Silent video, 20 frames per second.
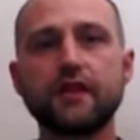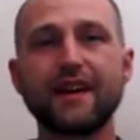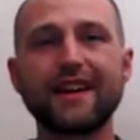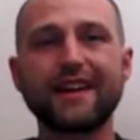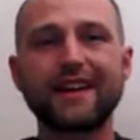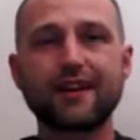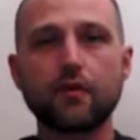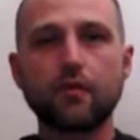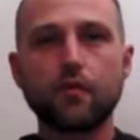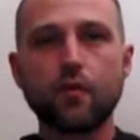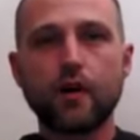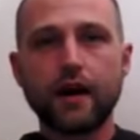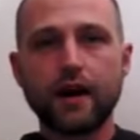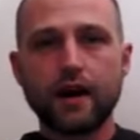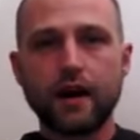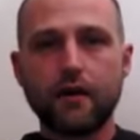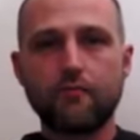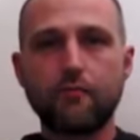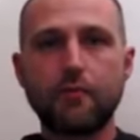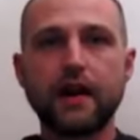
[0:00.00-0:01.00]
and I can
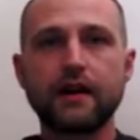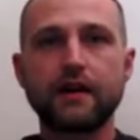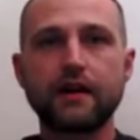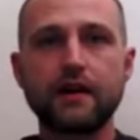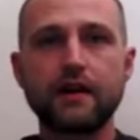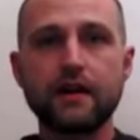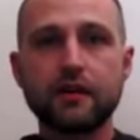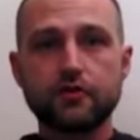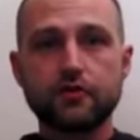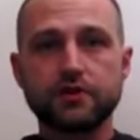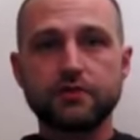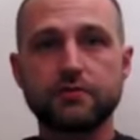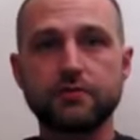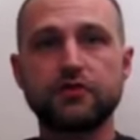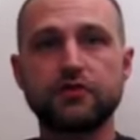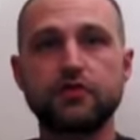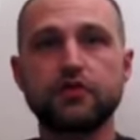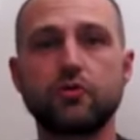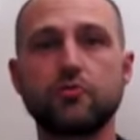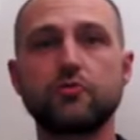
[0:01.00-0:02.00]
wear a baggy
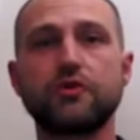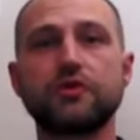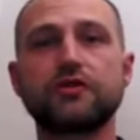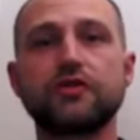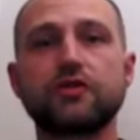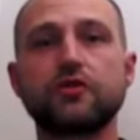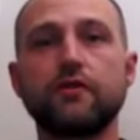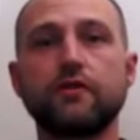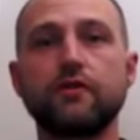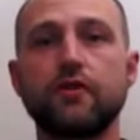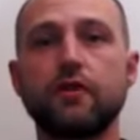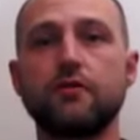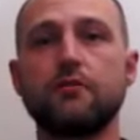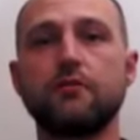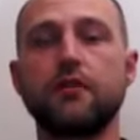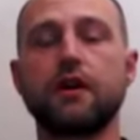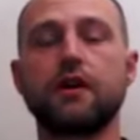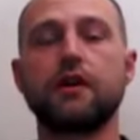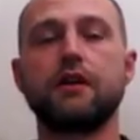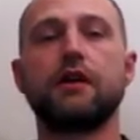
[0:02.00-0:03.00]
Christmas jumper to cover up
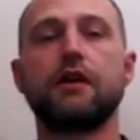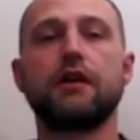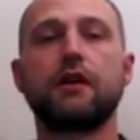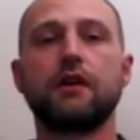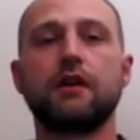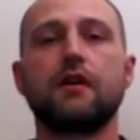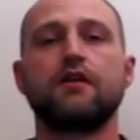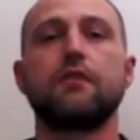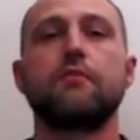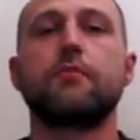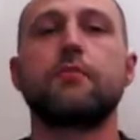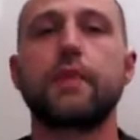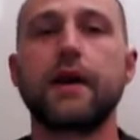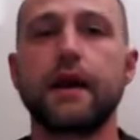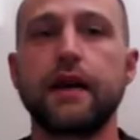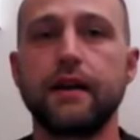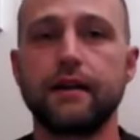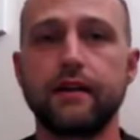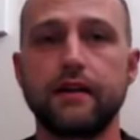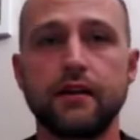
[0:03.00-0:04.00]
my
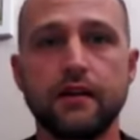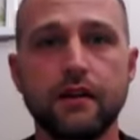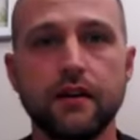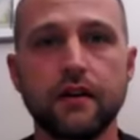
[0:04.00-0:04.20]
belly.